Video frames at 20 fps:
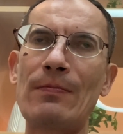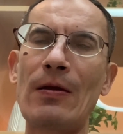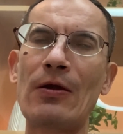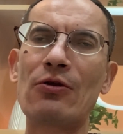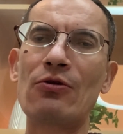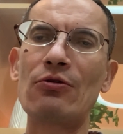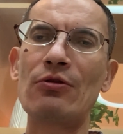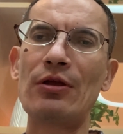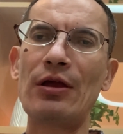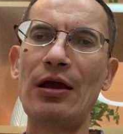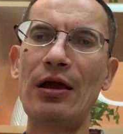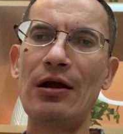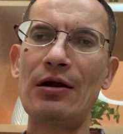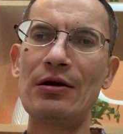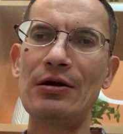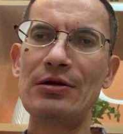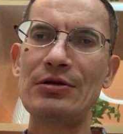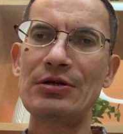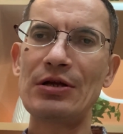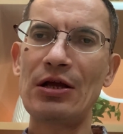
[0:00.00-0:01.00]

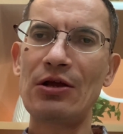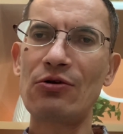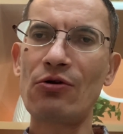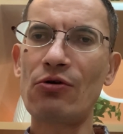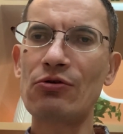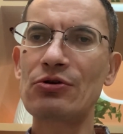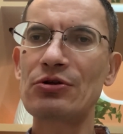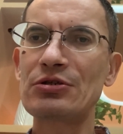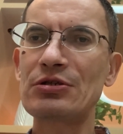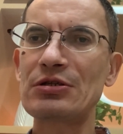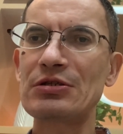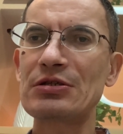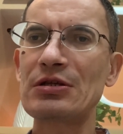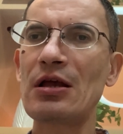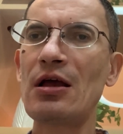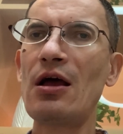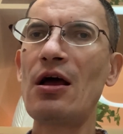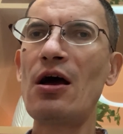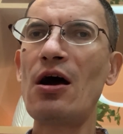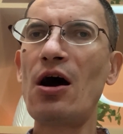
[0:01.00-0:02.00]
peculiarity. He notices
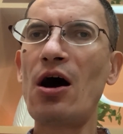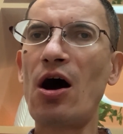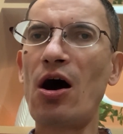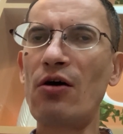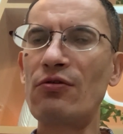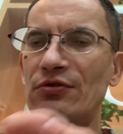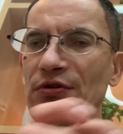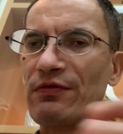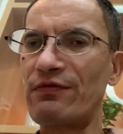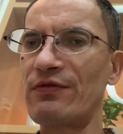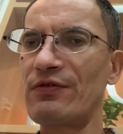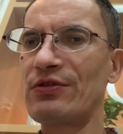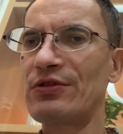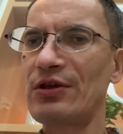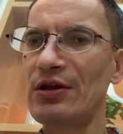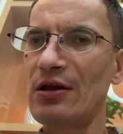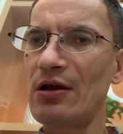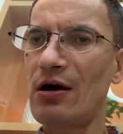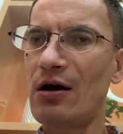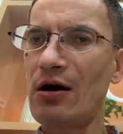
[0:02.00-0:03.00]
how different
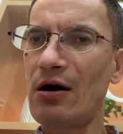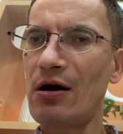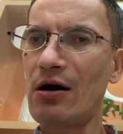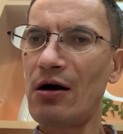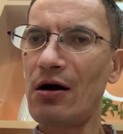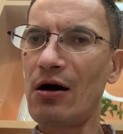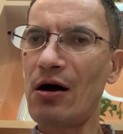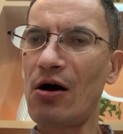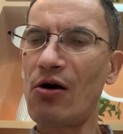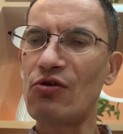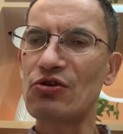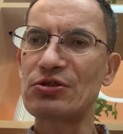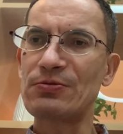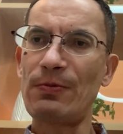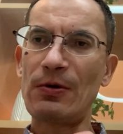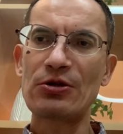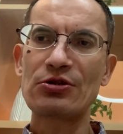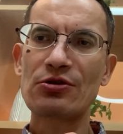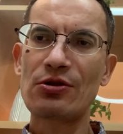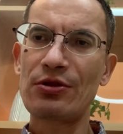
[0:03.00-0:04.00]
they are, how
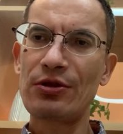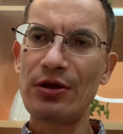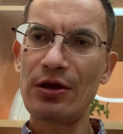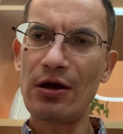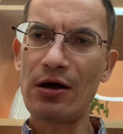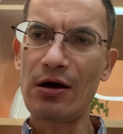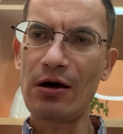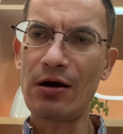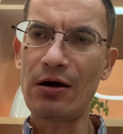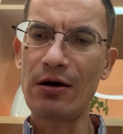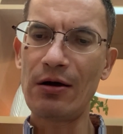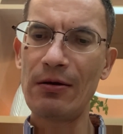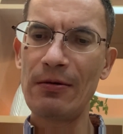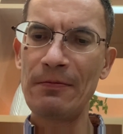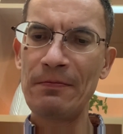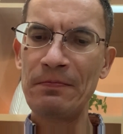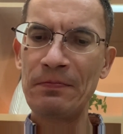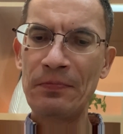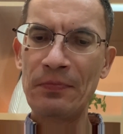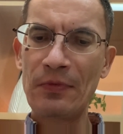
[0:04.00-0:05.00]
special they are,
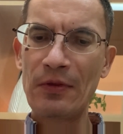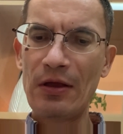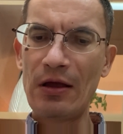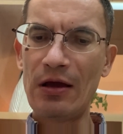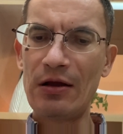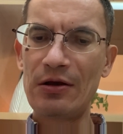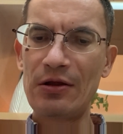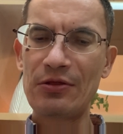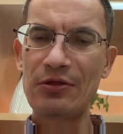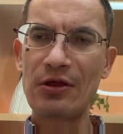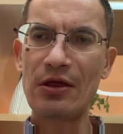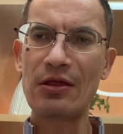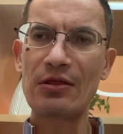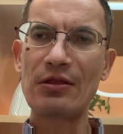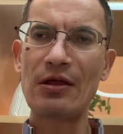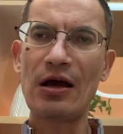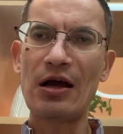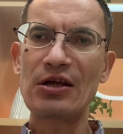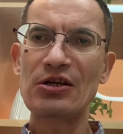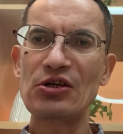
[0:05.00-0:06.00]
and I think
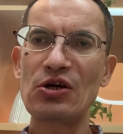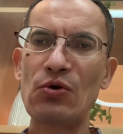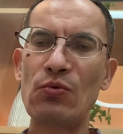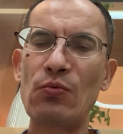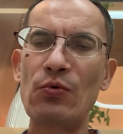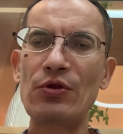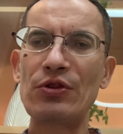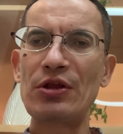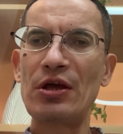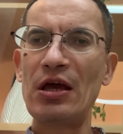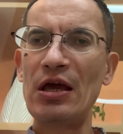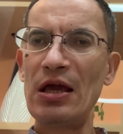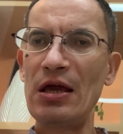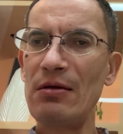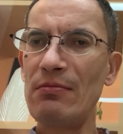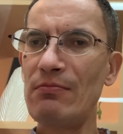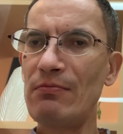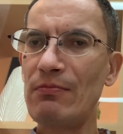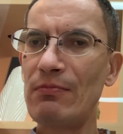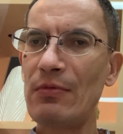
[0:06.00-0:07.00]
that with
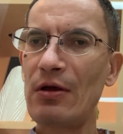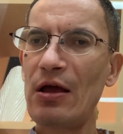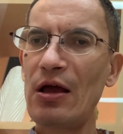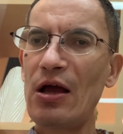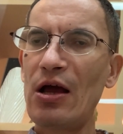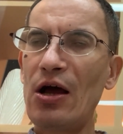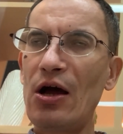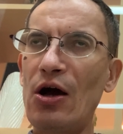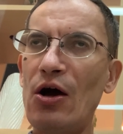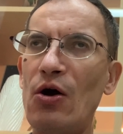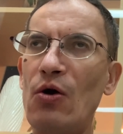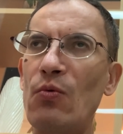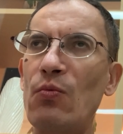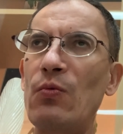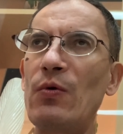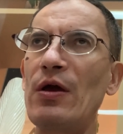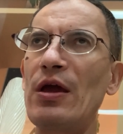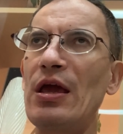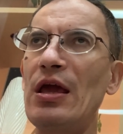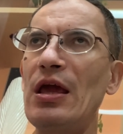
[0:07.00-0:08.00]
him,
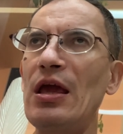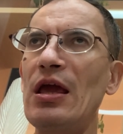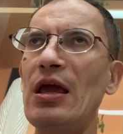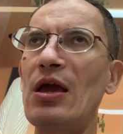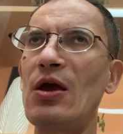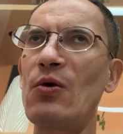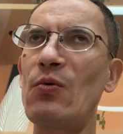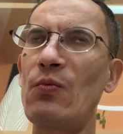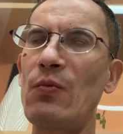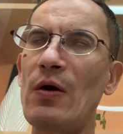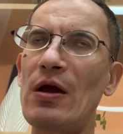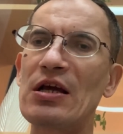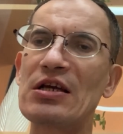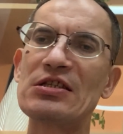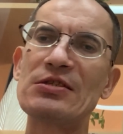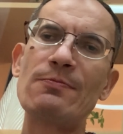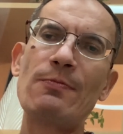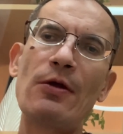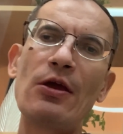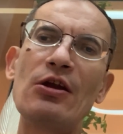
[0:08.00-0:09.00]
we
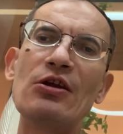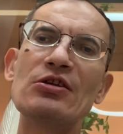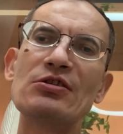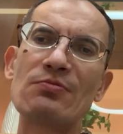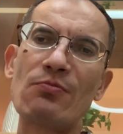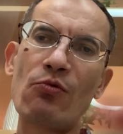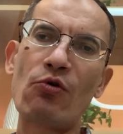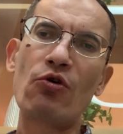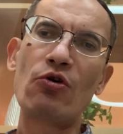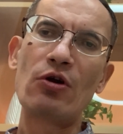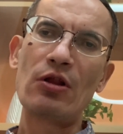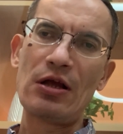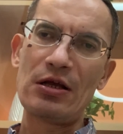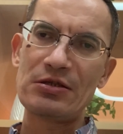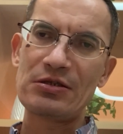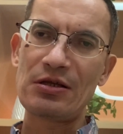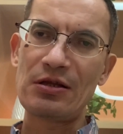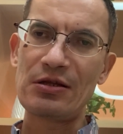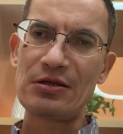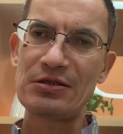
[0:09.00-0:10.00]
experience more or
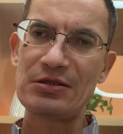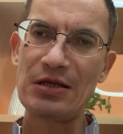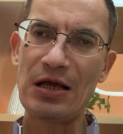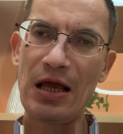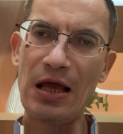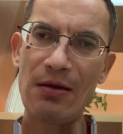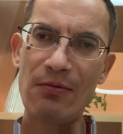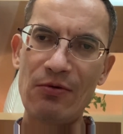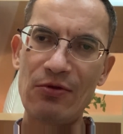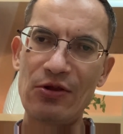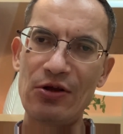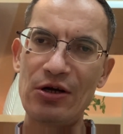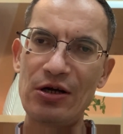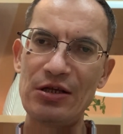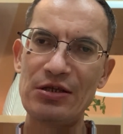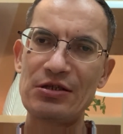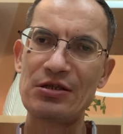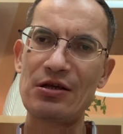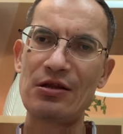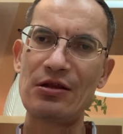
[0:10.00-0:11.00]
less the same. There
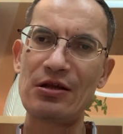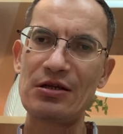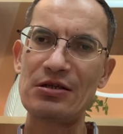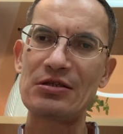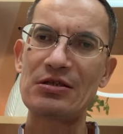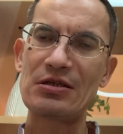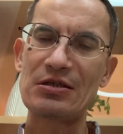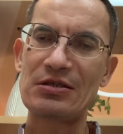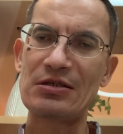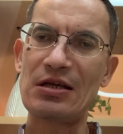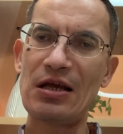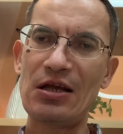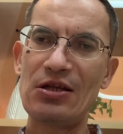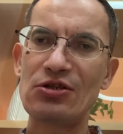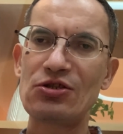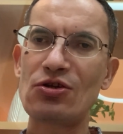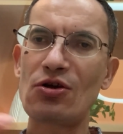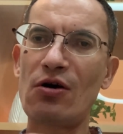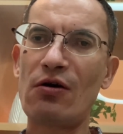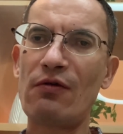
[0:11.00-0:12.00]
is this
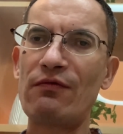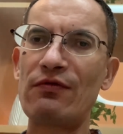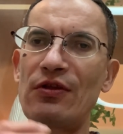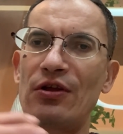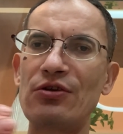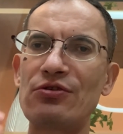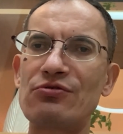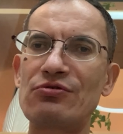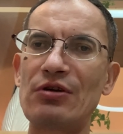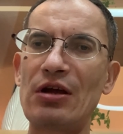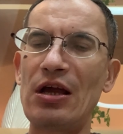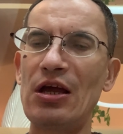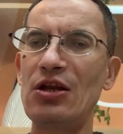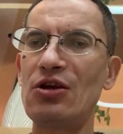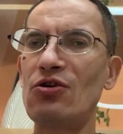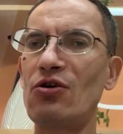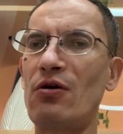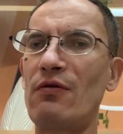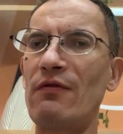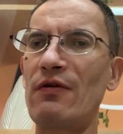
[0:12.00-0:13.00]
sense of the
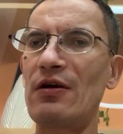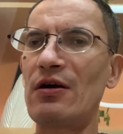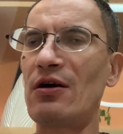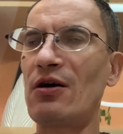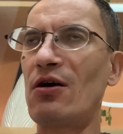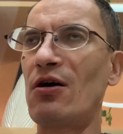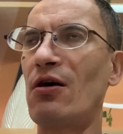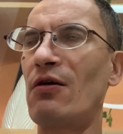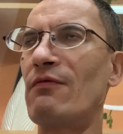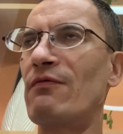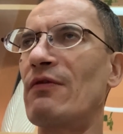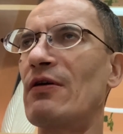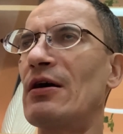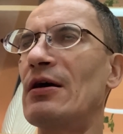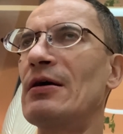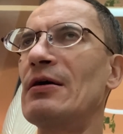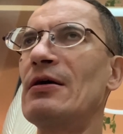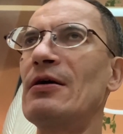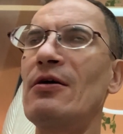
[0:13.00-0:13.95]
train of the